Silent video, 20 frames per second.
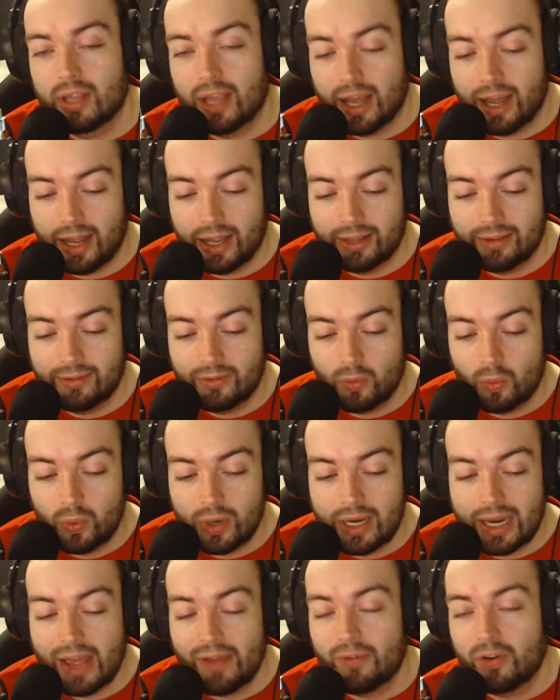And we
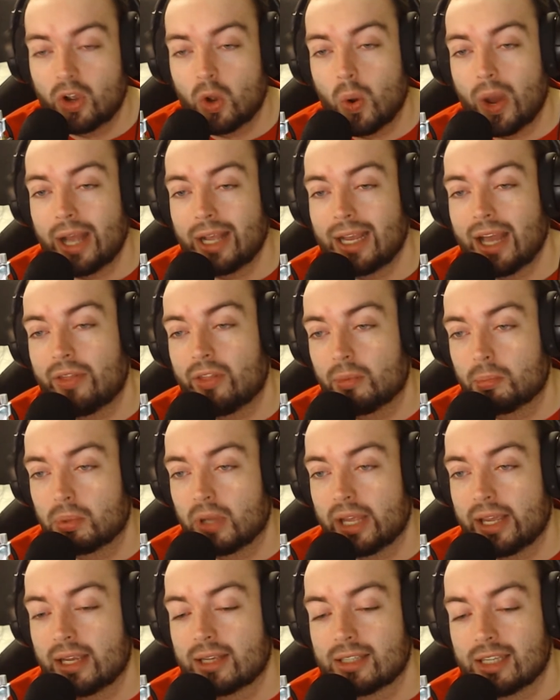never quite get the
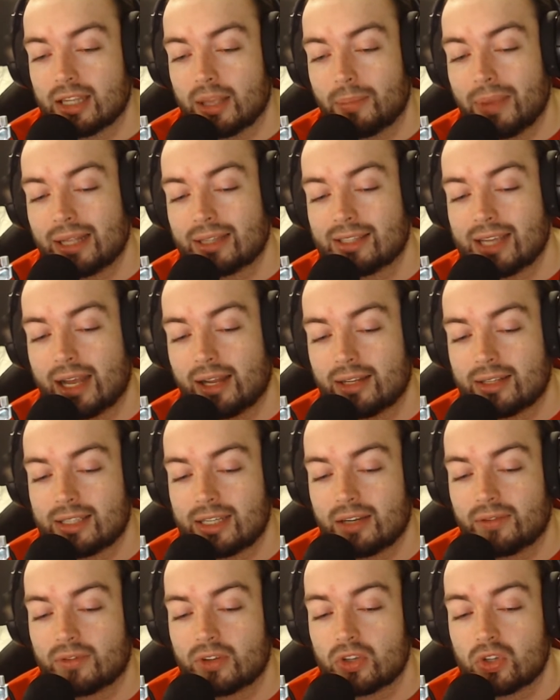players and the mentality
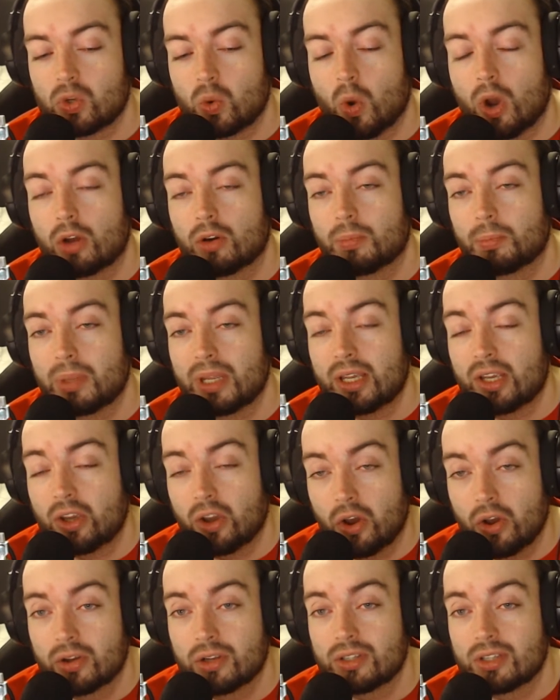of the squad
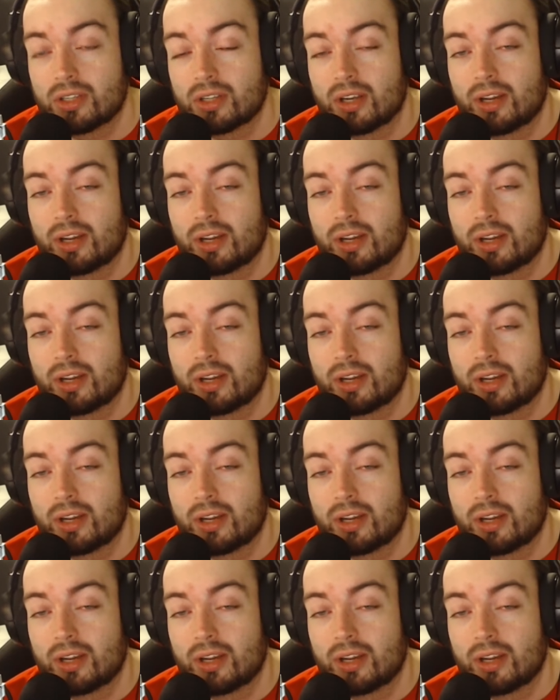because